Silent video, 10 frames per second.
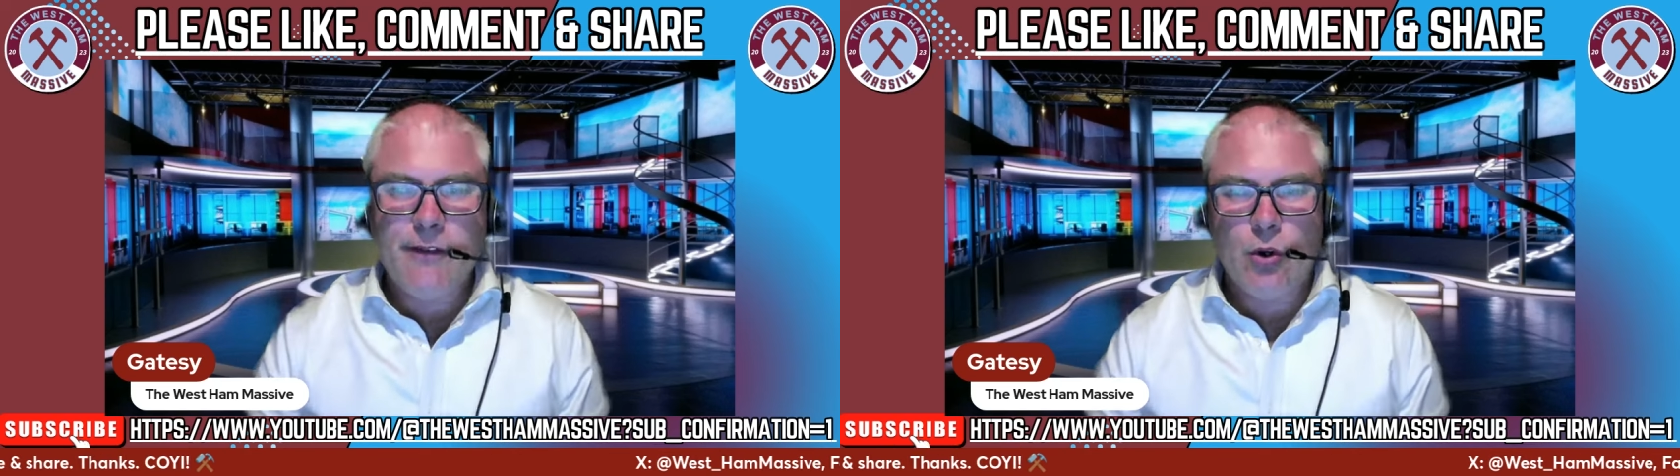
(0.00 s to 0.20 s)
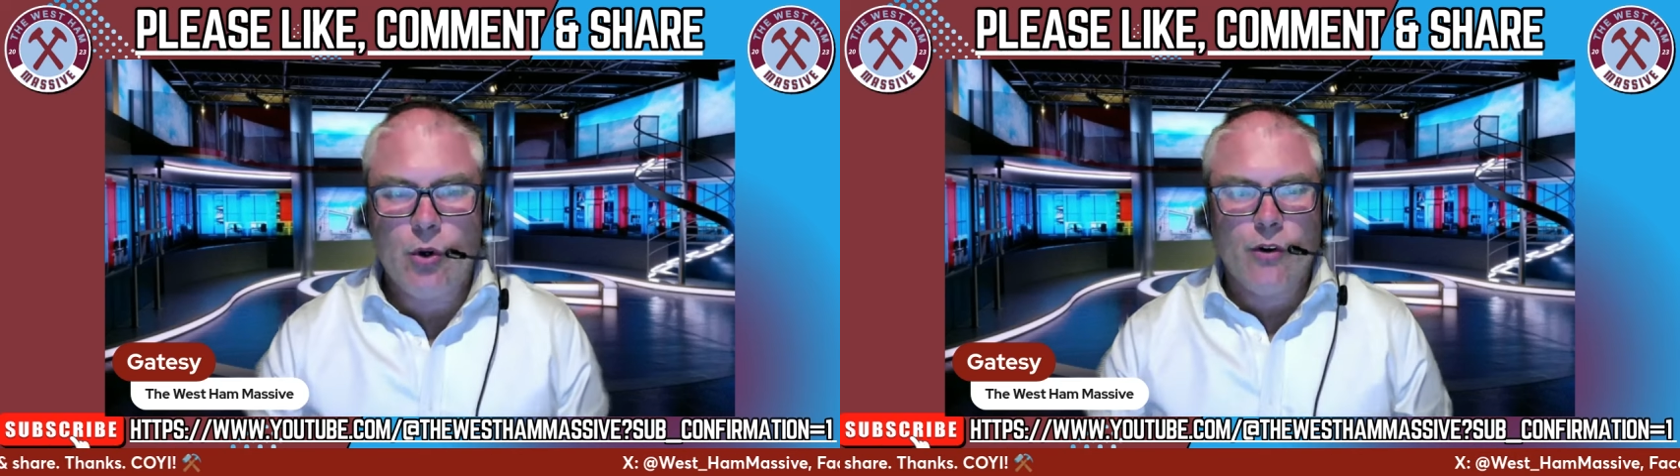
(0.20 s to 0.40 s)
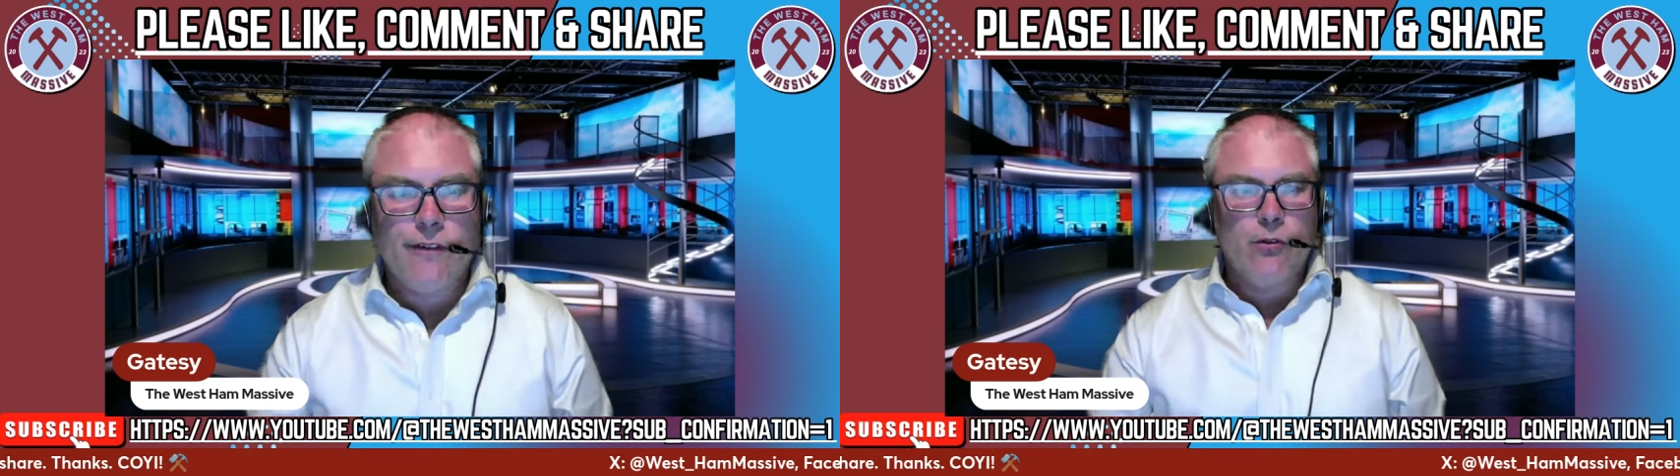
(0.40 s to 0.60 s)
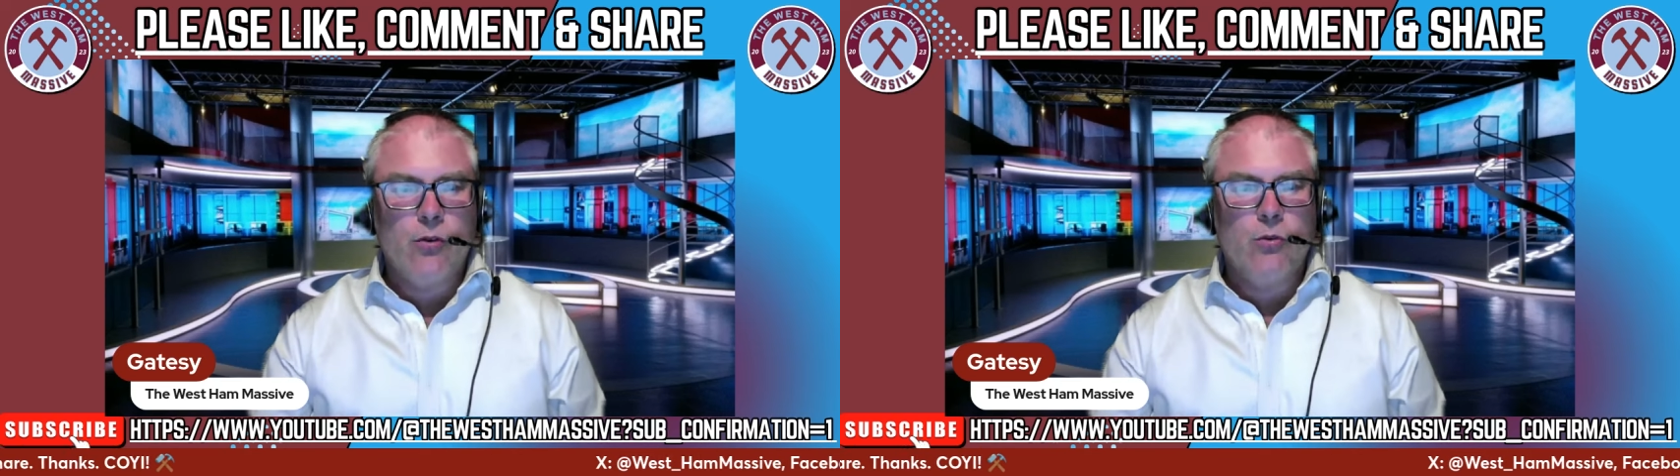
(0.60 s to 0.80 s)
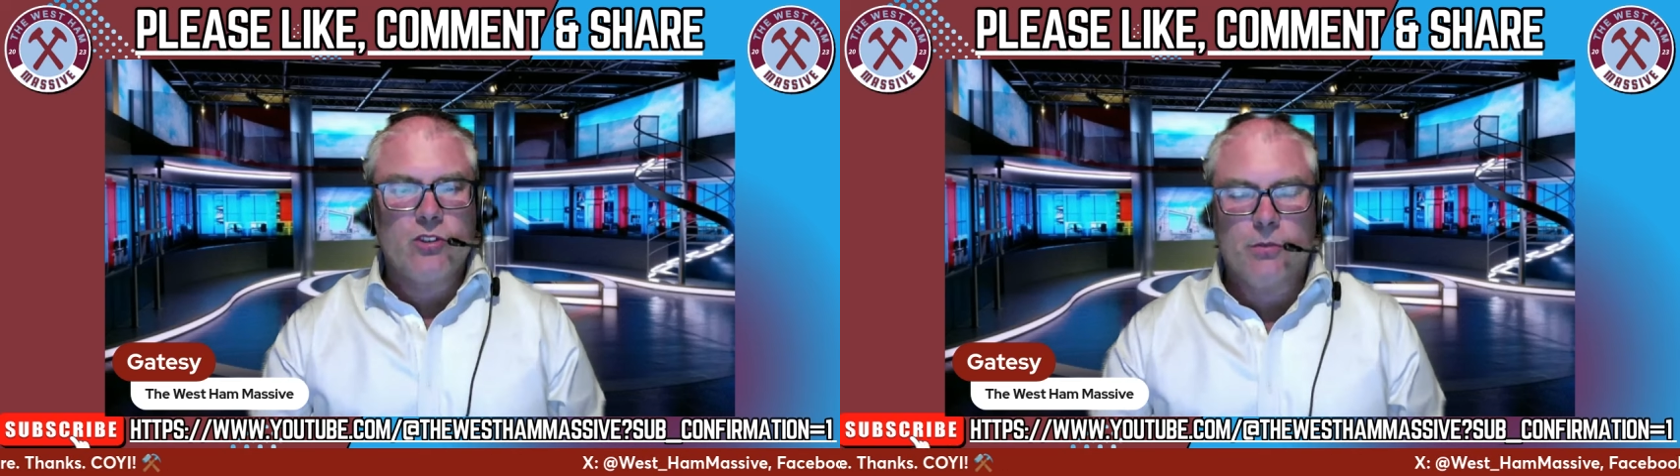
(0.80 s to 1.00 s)
your
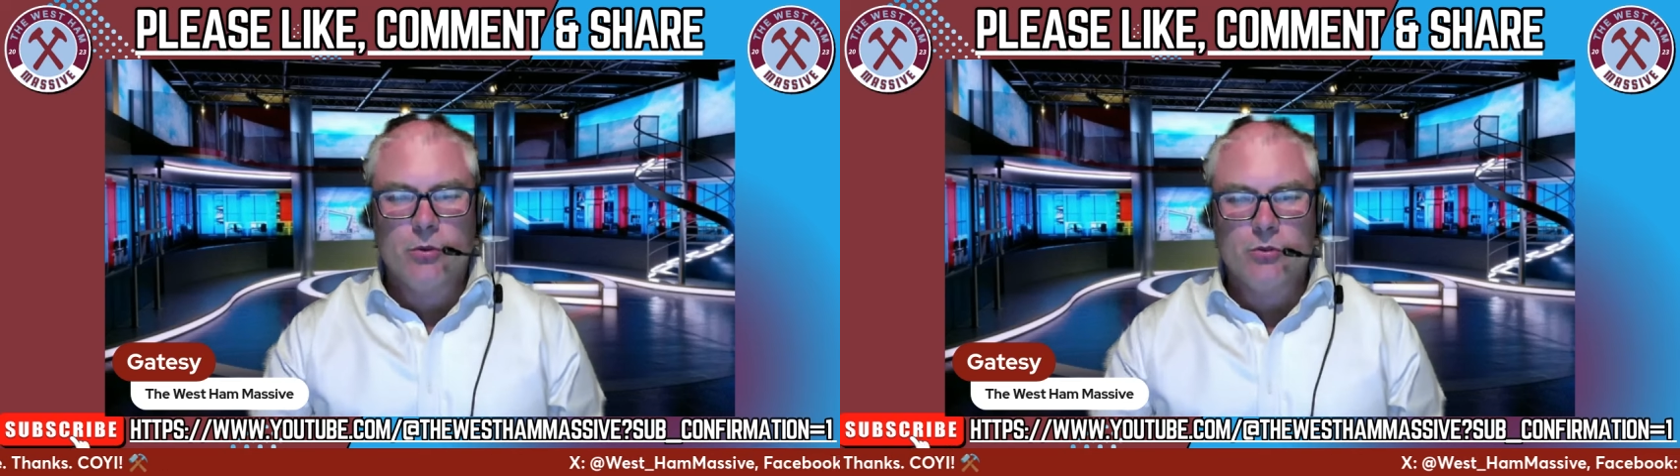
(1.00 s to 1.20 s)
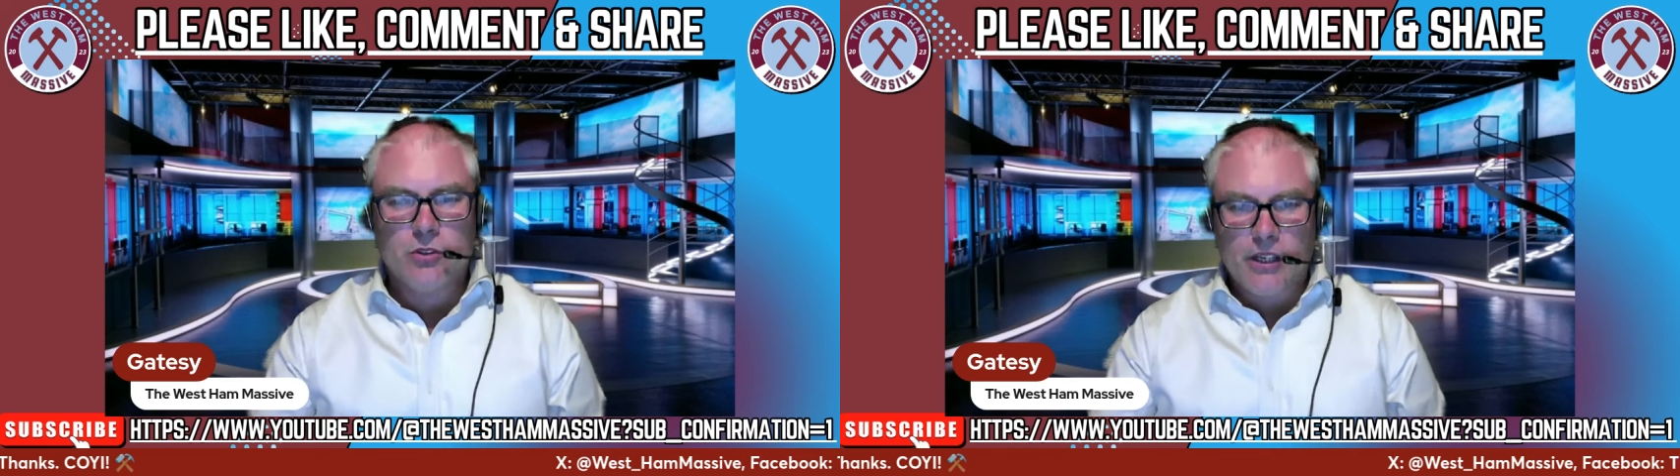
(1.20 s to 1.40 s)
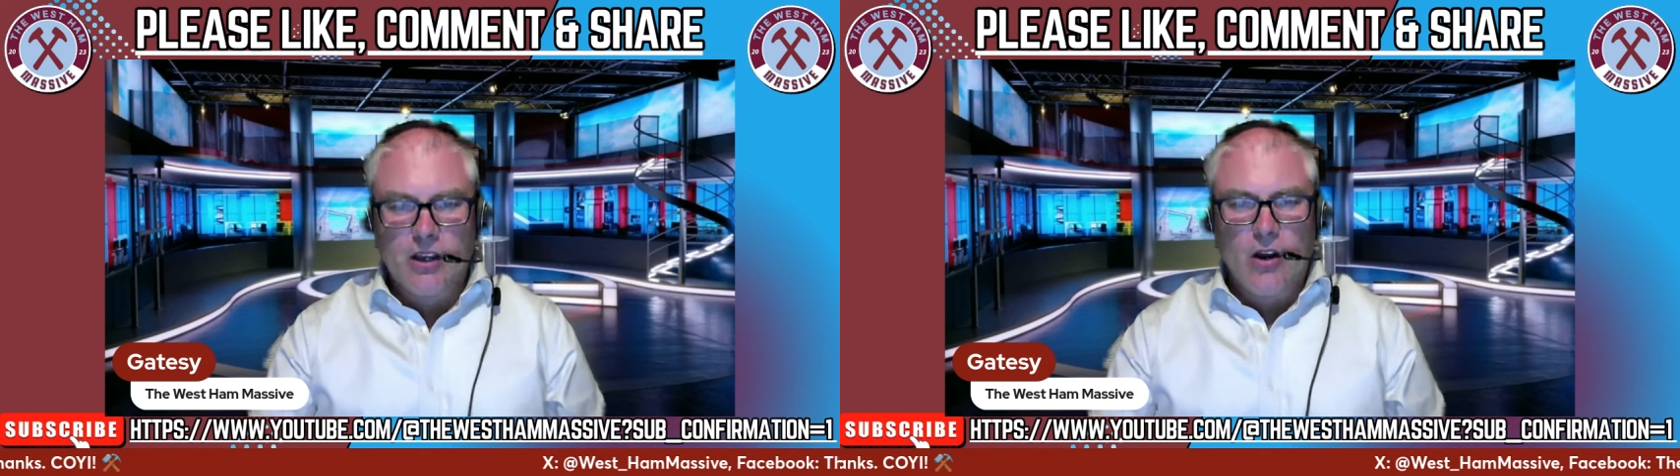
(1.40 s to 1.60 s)
full support to the